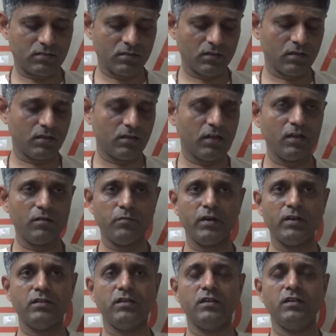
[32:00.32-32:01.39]
done
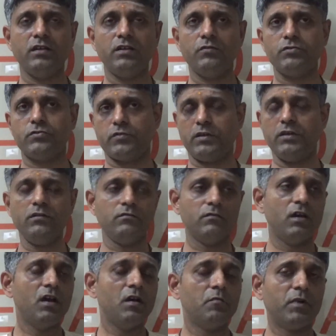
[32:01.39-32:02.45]
by the individual,
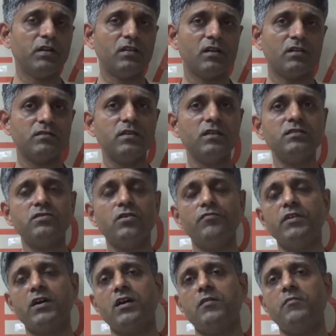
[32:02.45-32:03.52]
but the results of
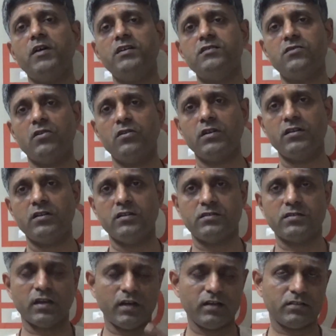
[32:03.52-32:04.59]
the karma is not in
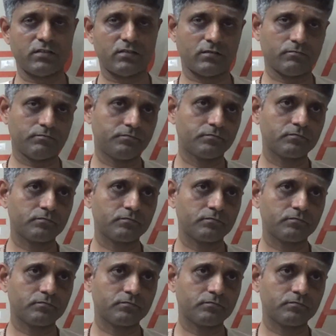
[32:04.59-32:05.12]
his hands.